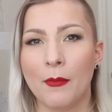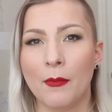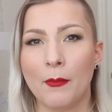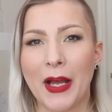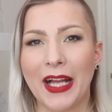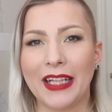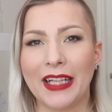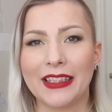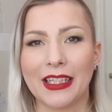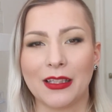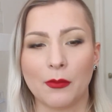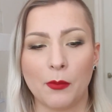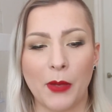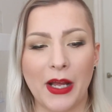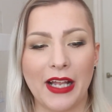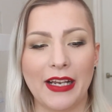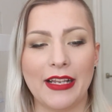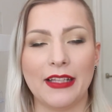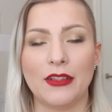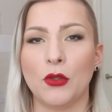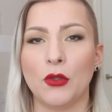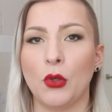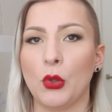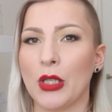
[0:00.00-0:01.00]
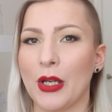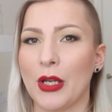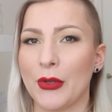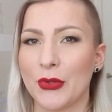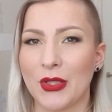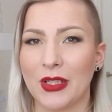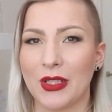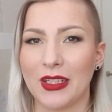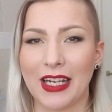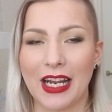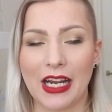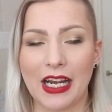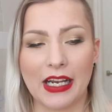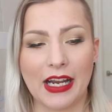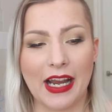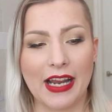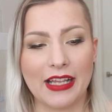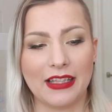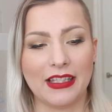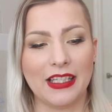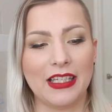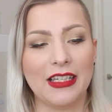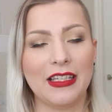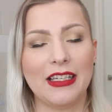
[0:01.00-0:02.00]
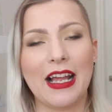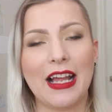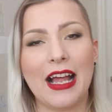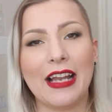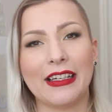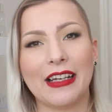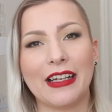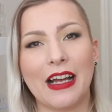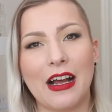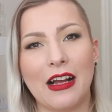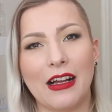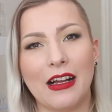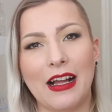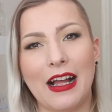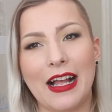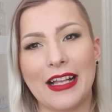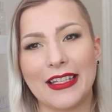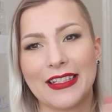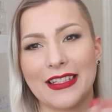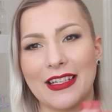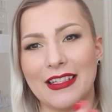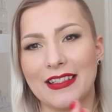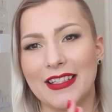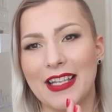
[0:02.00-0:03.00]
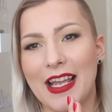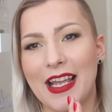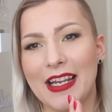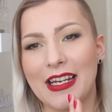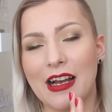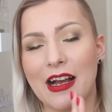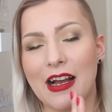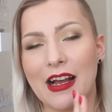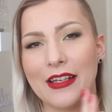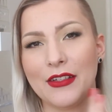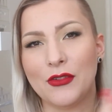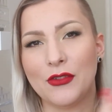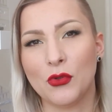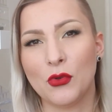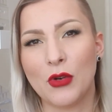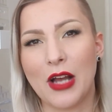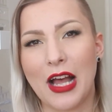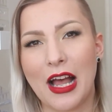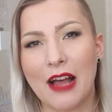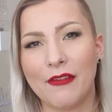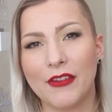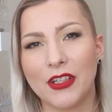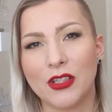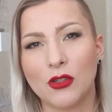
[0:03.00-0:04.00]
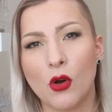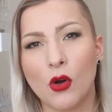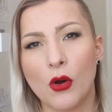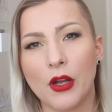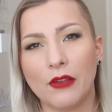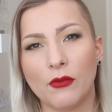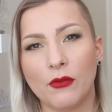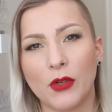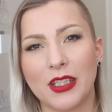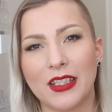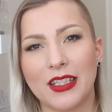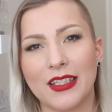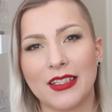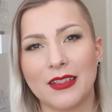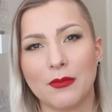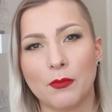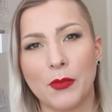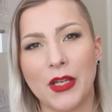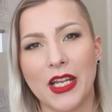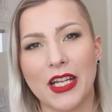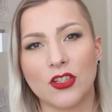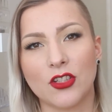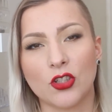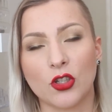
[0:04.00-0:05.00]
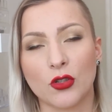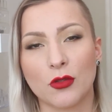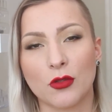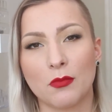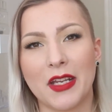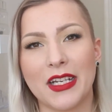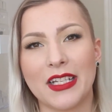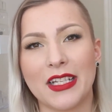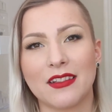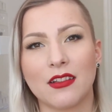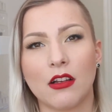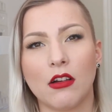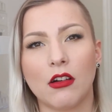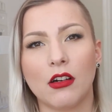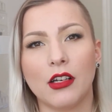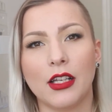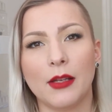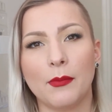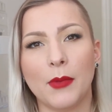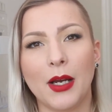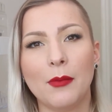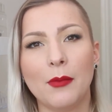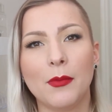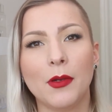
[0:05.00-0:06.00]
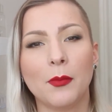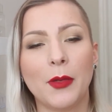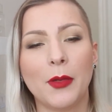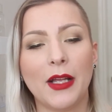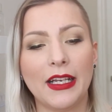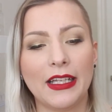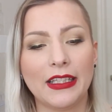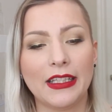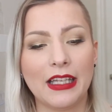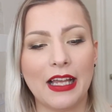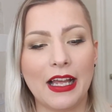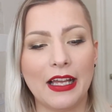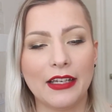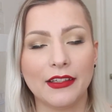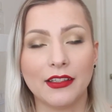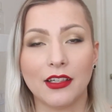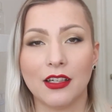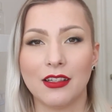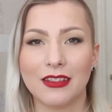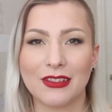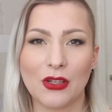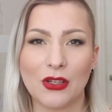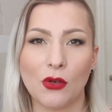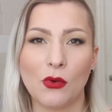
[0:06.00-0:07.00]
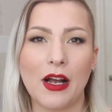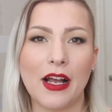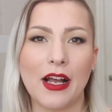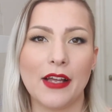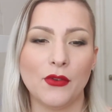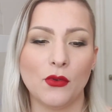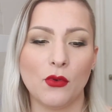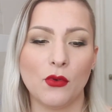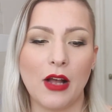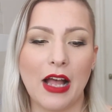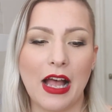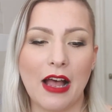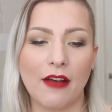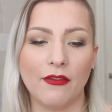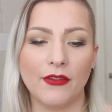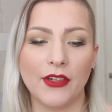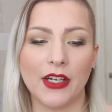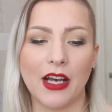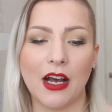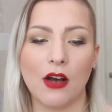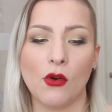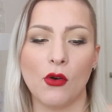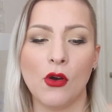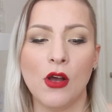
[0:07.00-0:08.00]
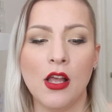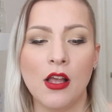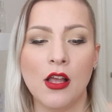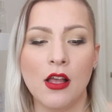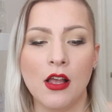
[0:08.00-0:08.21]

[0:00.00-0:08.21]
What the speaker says: Pantat palette 2018, and as I said, I do have it going with this BH Cosmetics Carli Bybel palette, and also I do have now